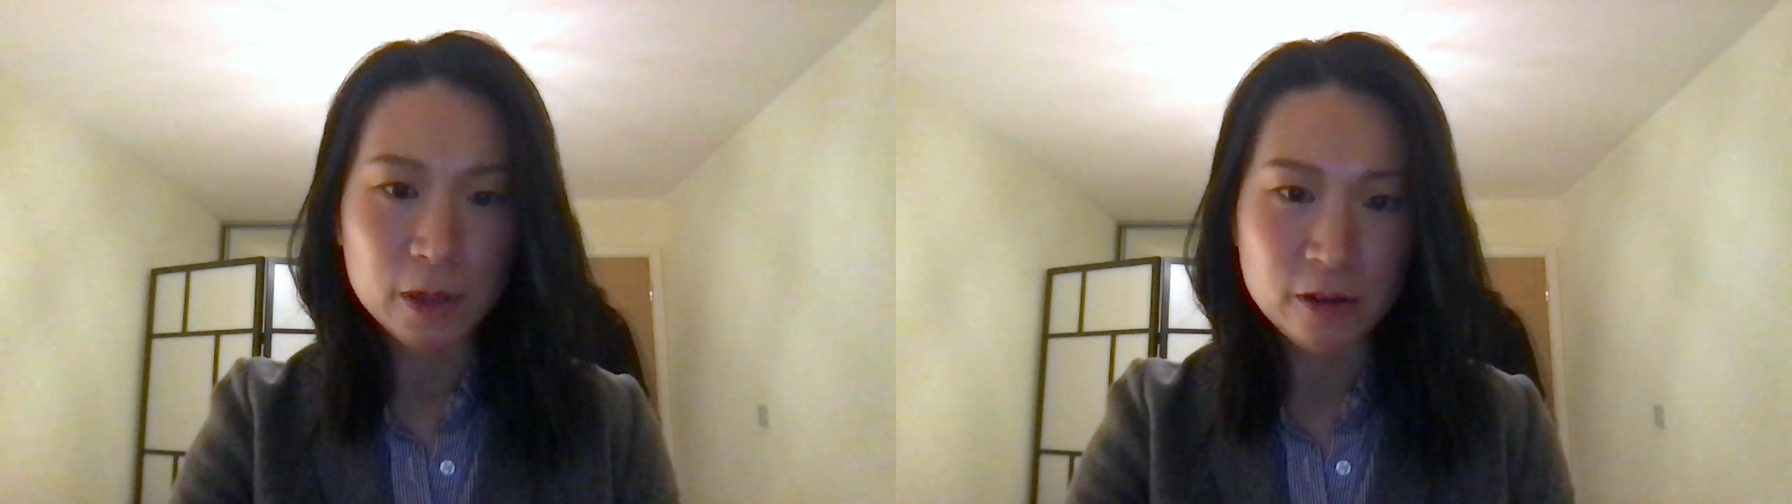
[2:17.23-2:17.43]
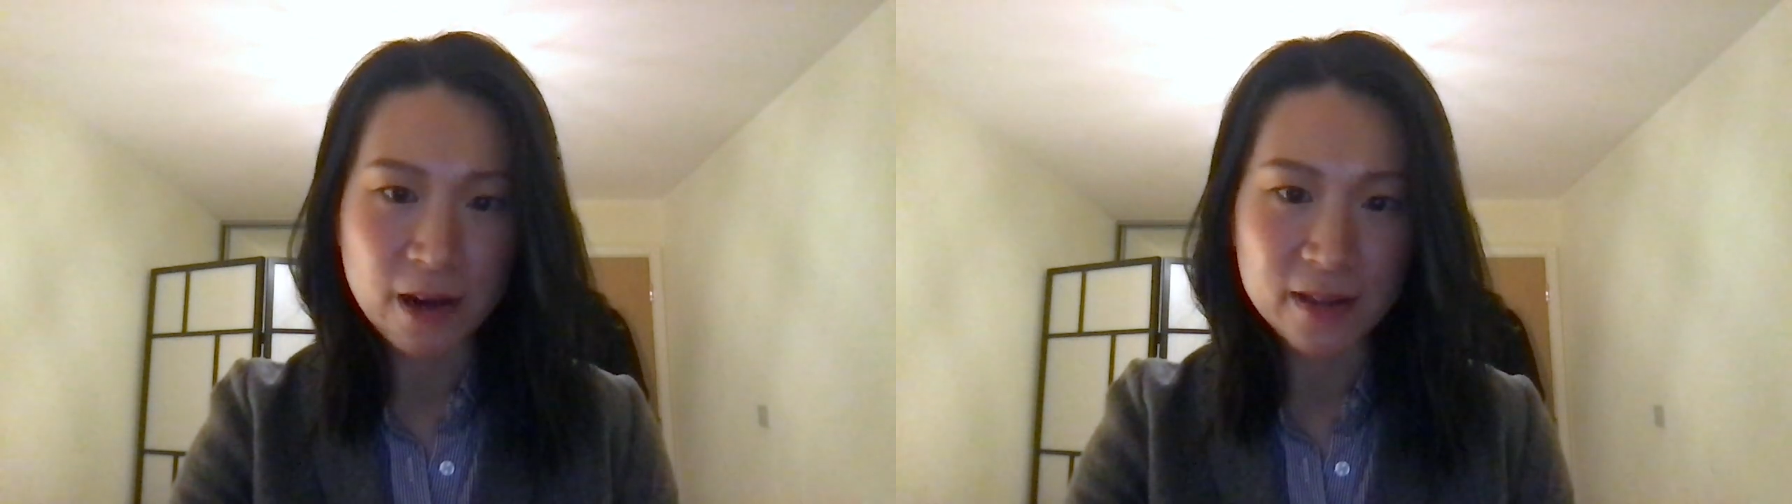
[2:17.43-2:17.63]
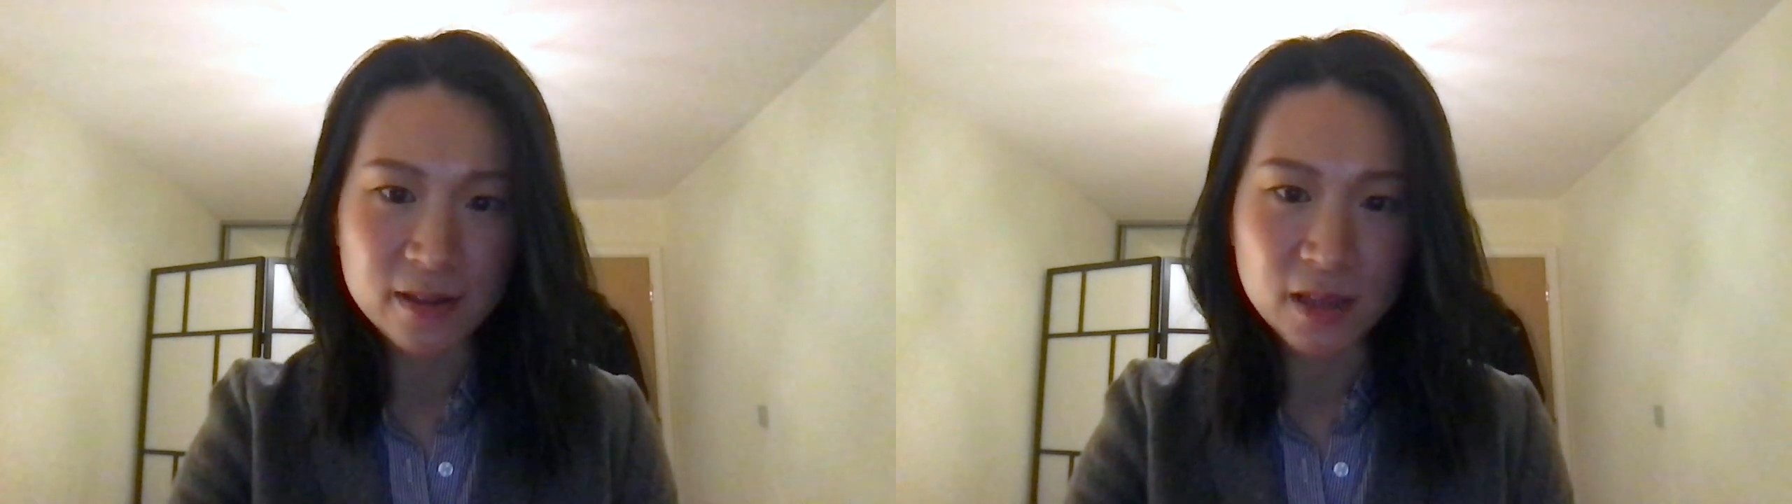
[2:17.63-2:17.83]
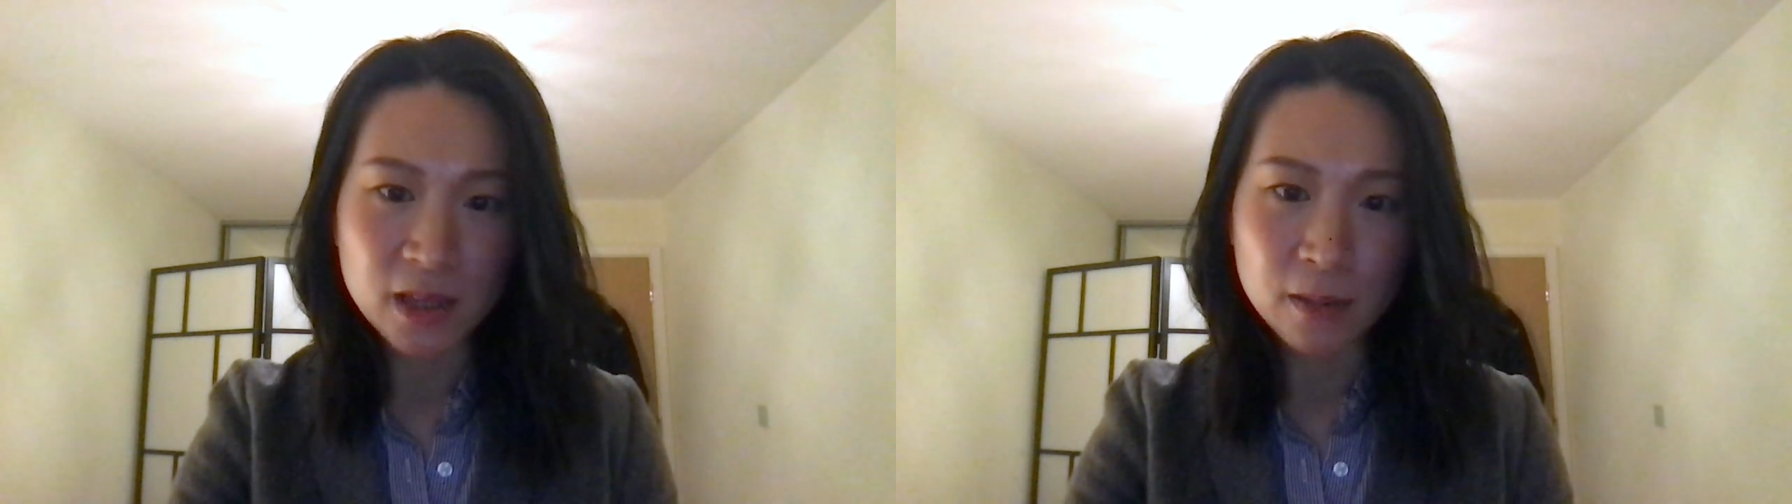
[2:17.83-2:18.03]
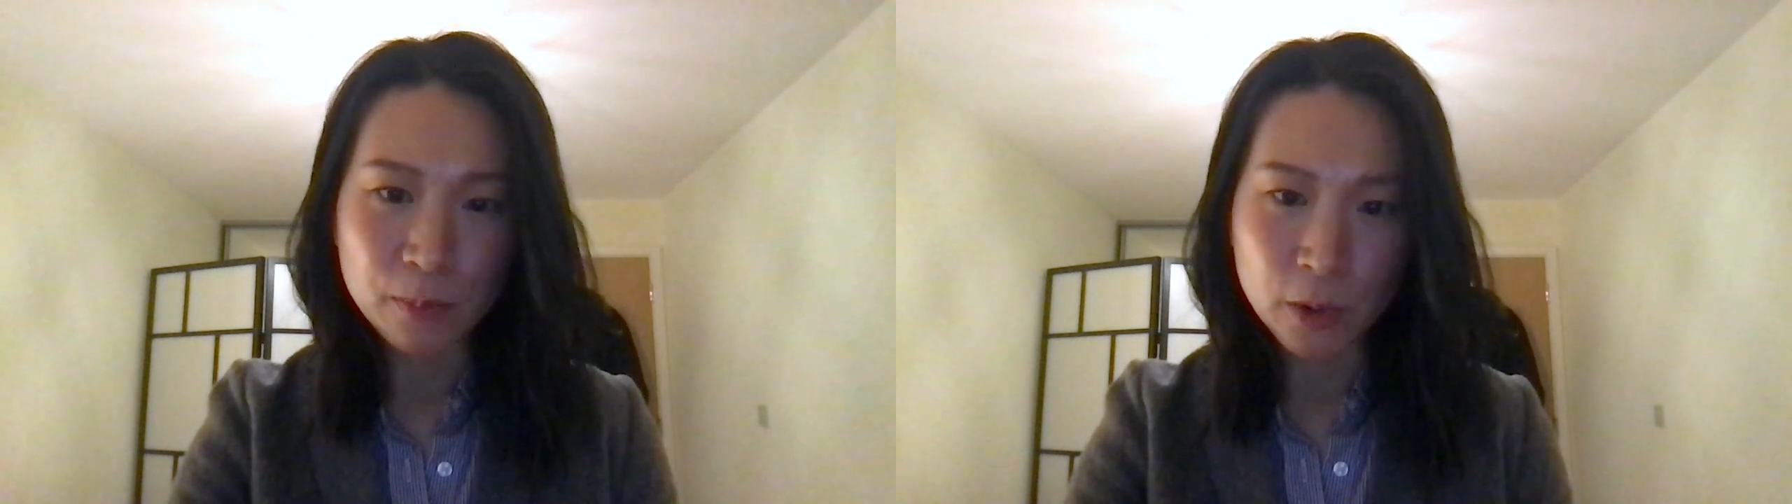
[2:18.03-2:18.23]
trends
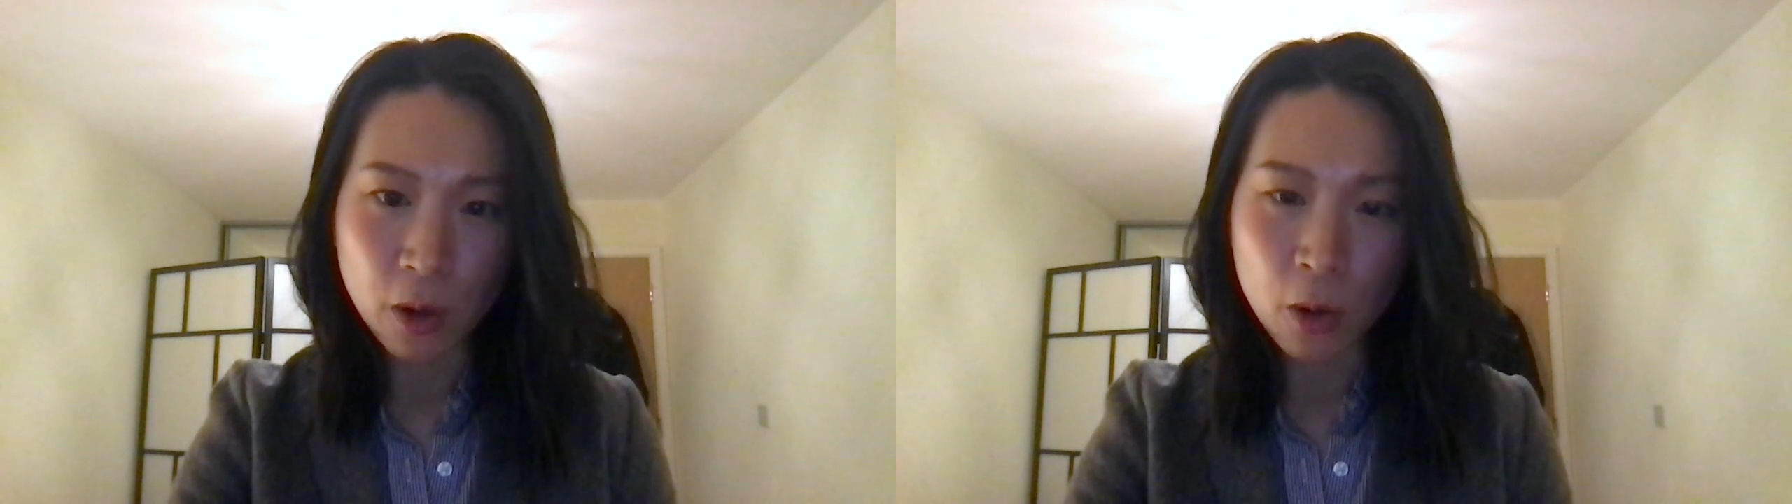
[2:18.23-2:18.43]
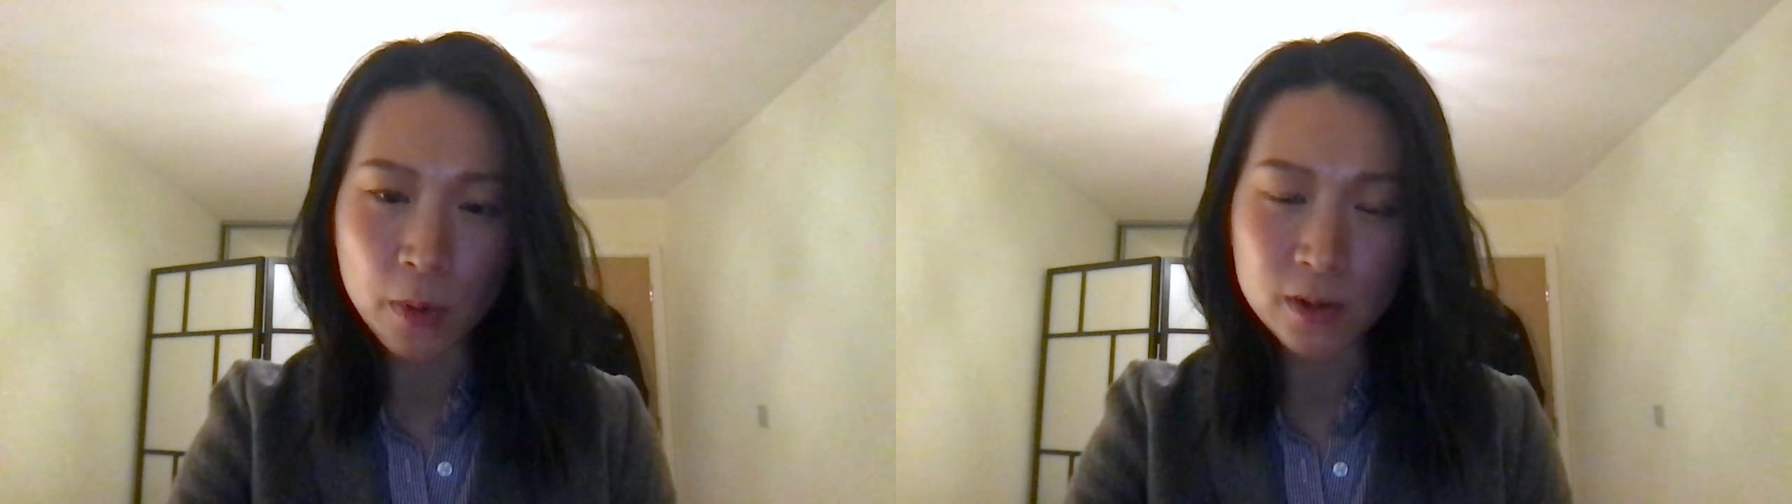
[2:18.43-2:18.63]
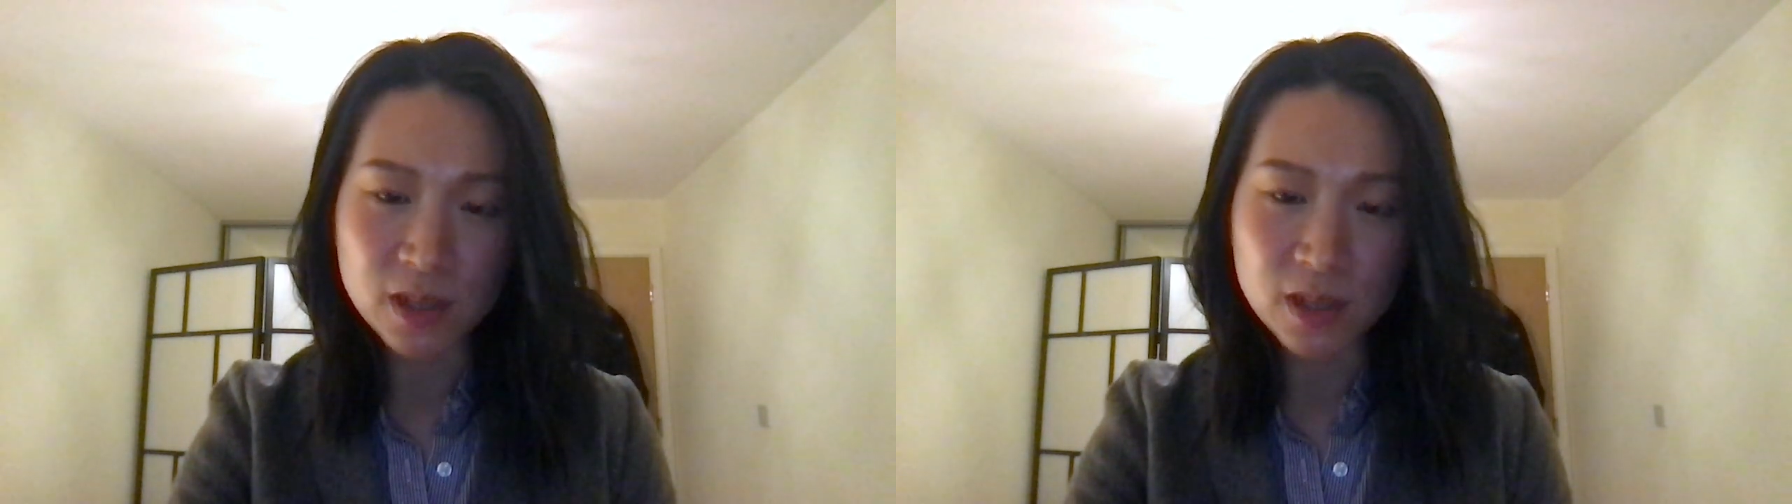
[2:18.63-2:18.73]
in global